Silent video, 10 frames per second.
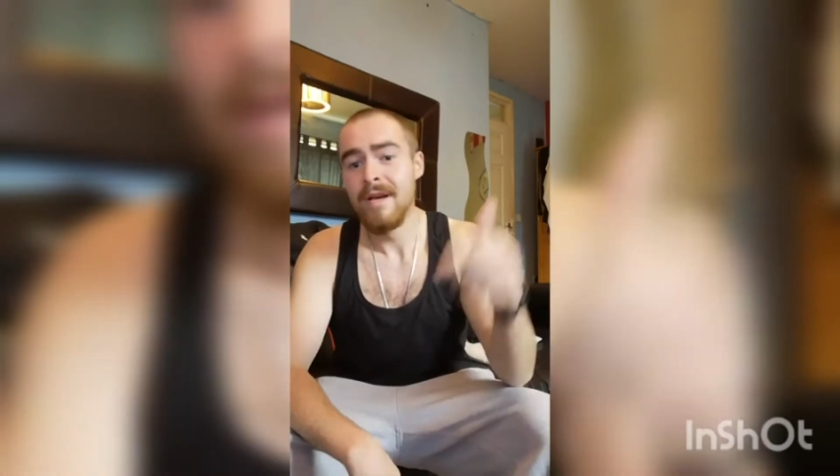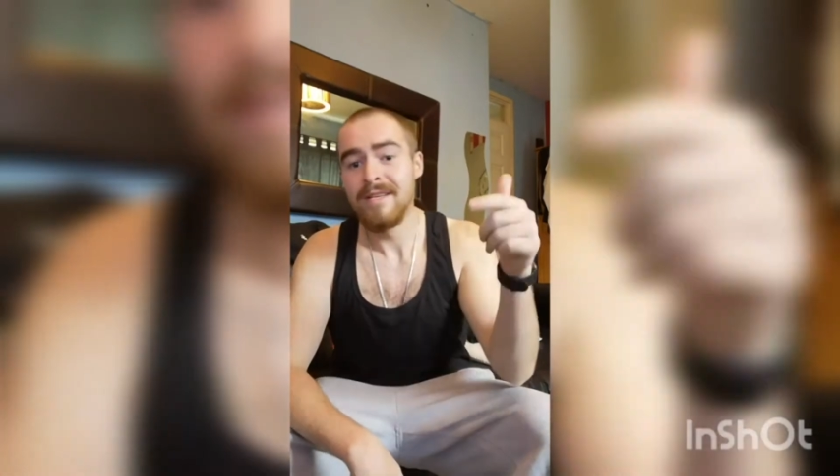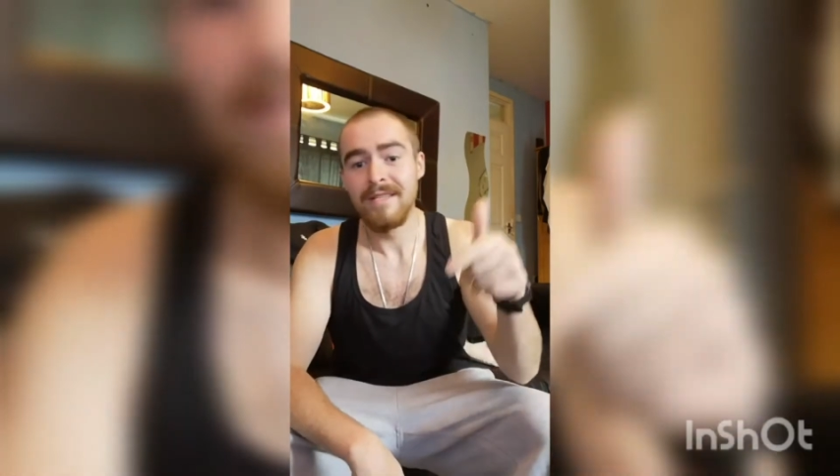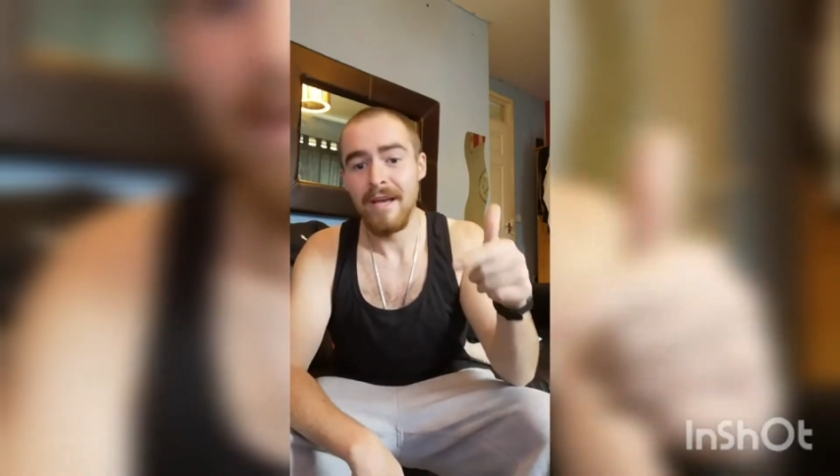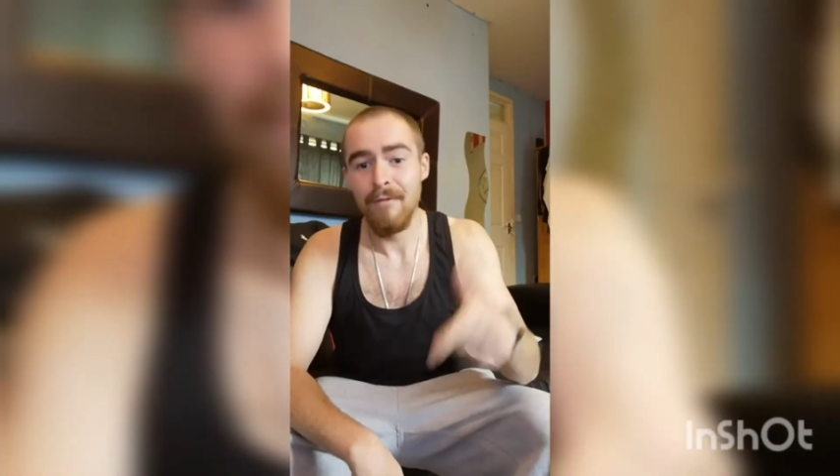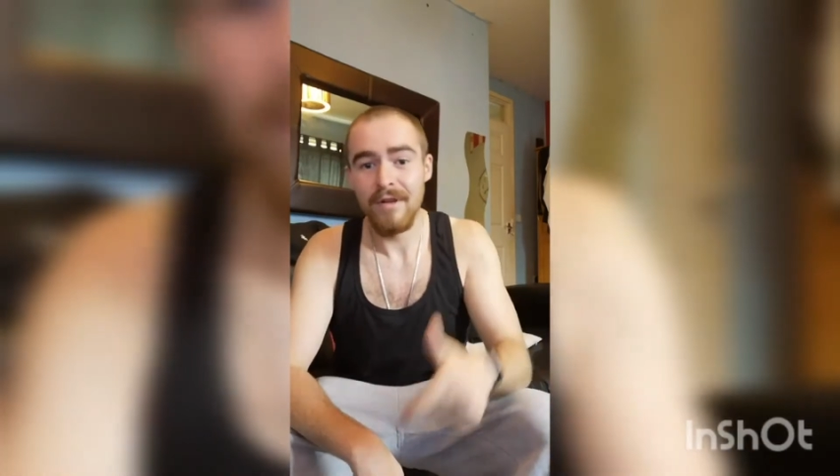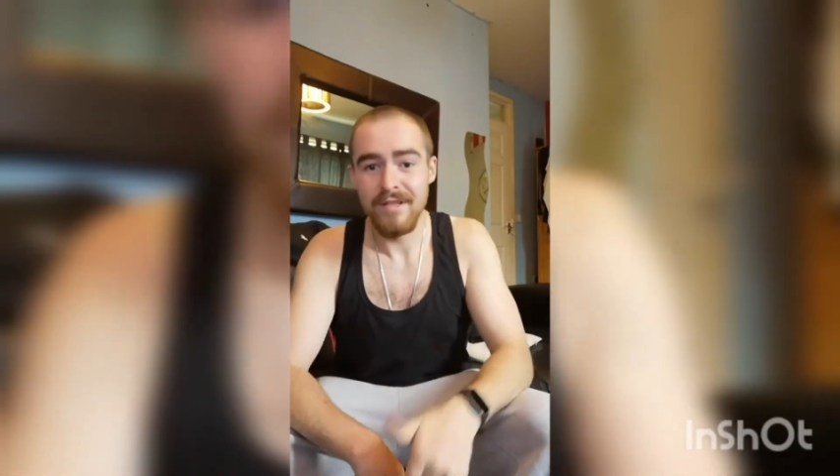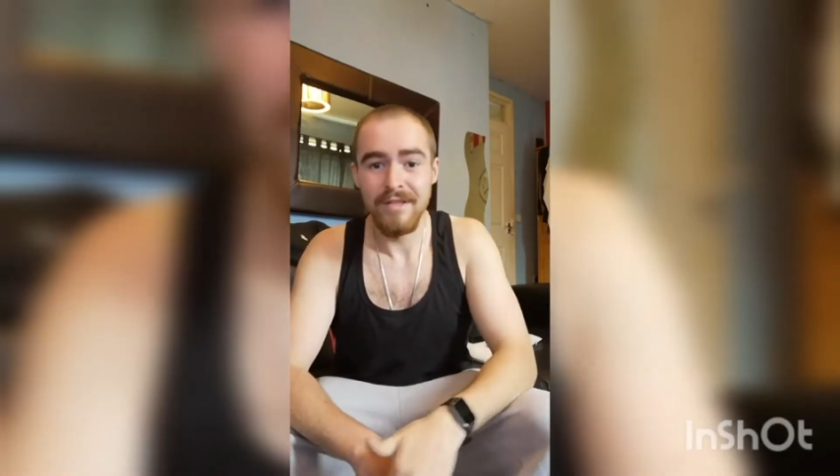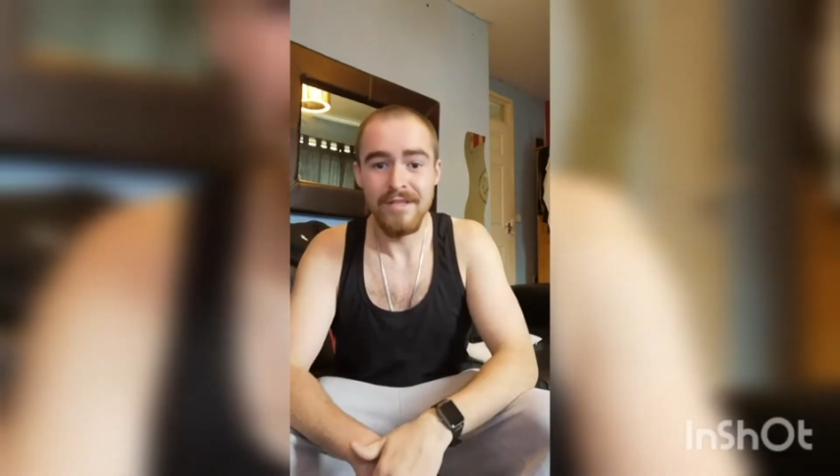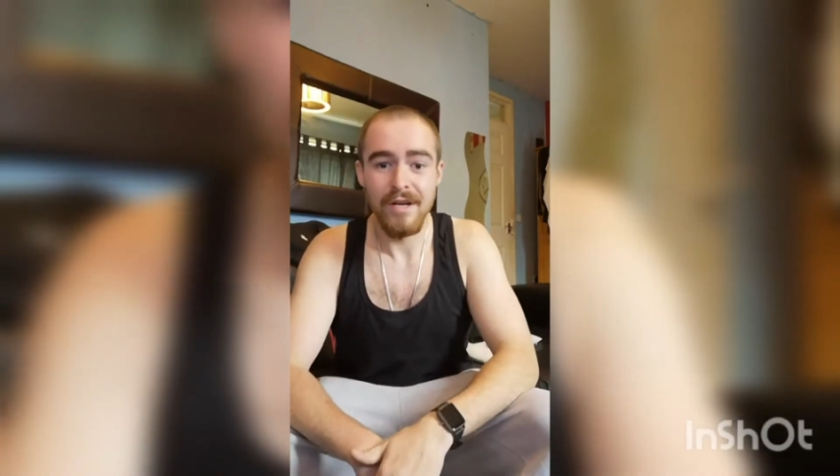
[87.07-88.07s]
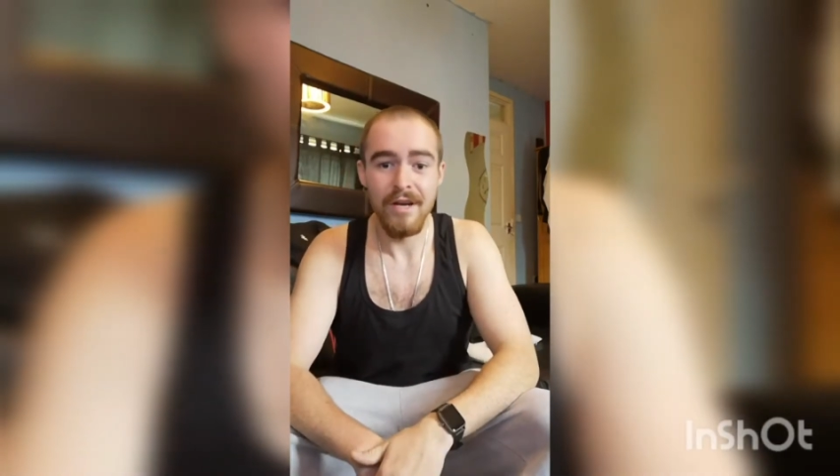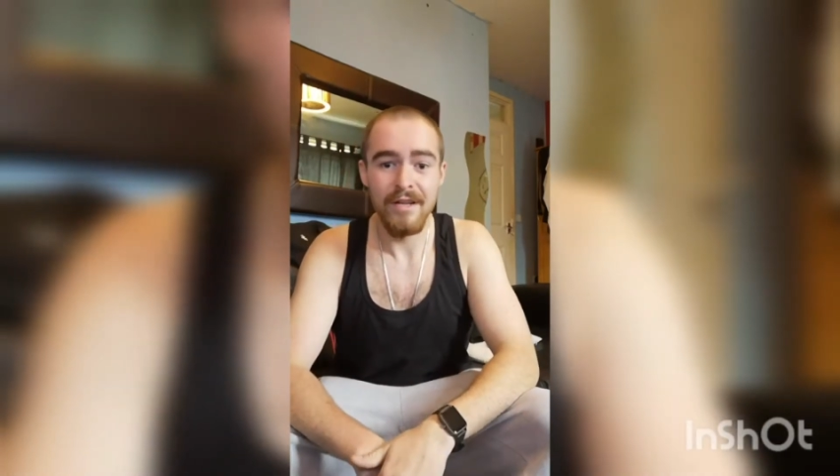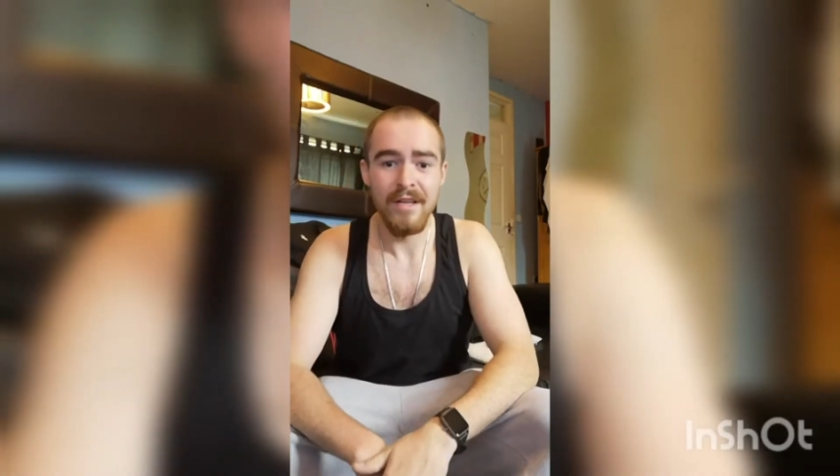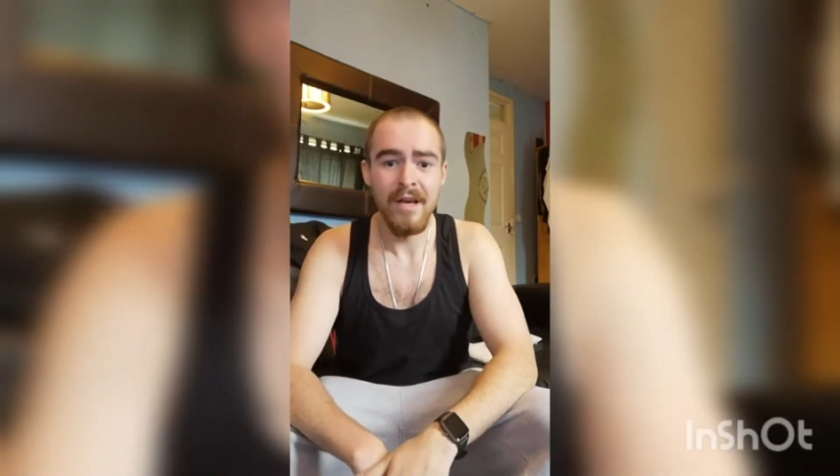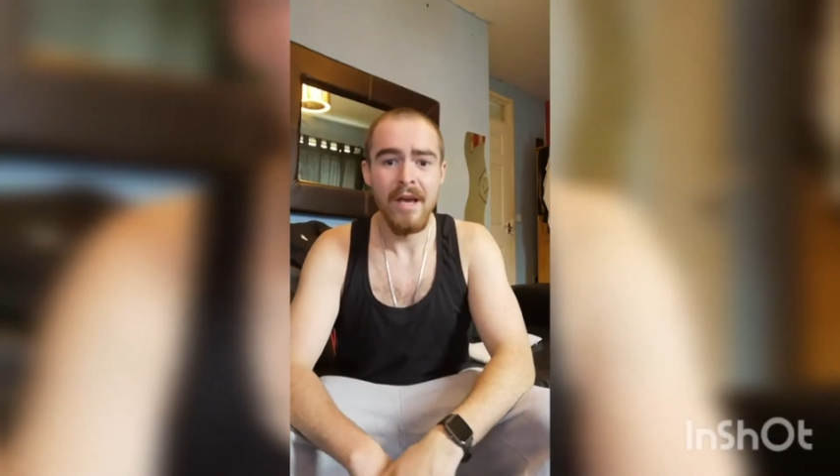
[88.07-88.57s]
Stay watching the
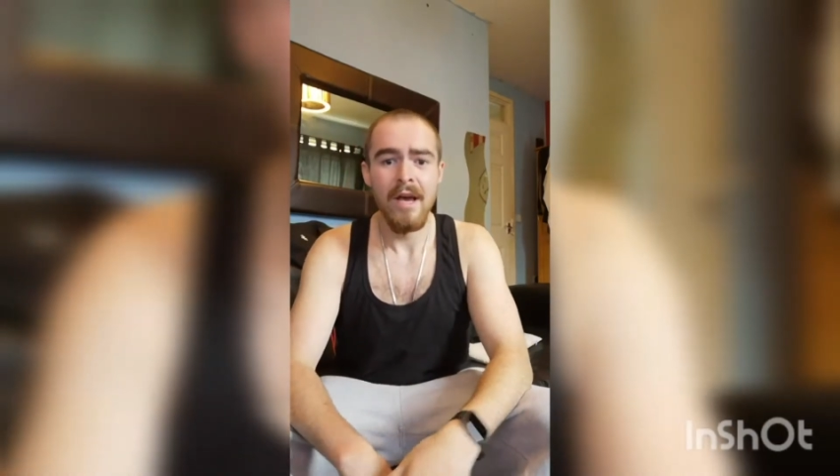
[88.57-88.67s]
journey.